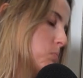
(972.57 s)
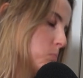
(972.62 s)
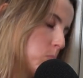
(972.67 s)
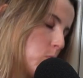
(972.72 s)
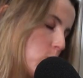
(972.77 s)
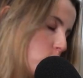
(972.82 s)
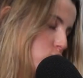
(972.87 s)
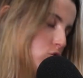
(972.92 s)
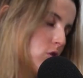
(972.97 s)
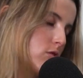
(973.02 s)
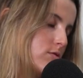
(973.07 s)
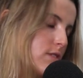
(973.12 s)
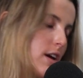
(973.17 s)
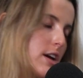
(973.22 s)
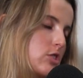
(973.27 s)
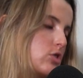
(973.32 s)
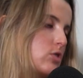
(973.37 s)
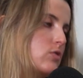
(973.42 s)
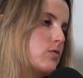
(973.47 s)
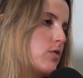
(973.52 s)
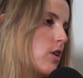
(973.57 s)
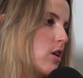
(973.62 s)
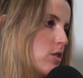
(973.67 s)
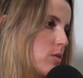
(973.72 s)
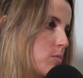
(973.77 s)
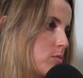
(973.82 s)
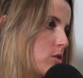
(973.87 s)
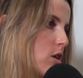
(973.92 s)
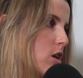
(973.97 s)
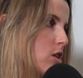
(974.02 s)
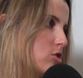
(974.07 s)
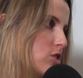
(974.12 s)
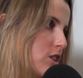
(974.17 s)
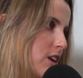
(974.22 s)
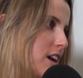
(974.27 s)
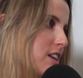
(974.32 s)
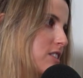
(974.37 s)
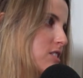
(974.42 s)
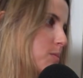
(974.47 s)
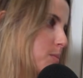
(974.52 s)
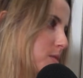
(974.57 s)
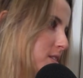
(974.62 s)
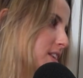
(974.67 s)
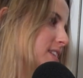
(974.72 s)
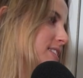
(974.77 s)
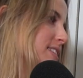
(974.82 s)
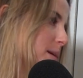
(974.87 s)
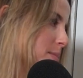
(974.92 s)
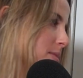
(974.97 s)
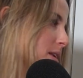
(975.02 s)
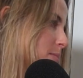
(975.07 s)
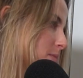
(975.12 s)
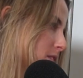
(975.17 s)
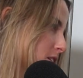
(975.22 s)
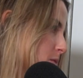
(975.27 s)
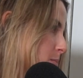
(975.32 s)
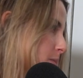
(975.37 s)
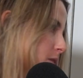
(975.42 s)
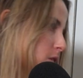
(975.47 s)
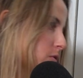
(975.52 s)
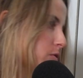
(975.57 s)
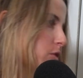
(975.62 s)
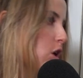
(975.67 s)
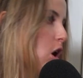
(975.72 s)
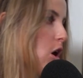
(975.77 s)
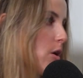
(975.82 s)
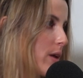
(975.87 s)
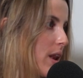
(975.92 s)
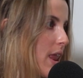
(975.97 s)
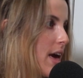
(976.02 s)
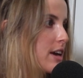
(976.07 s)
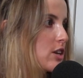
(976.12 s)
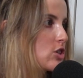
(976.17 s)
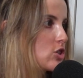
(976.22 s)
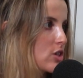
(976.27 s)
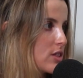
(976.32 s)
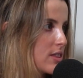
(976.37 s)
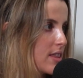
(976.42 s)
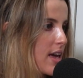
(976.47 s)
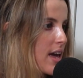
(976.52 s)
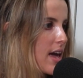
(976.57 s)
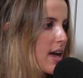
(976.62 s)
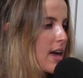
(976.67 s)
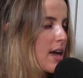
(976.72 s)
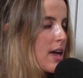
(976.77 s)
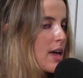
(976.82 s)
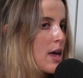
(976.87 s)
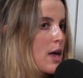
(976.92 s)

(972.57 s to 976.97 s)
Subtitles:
more transaction volumes, larger customers, there's a bit of a correlation there.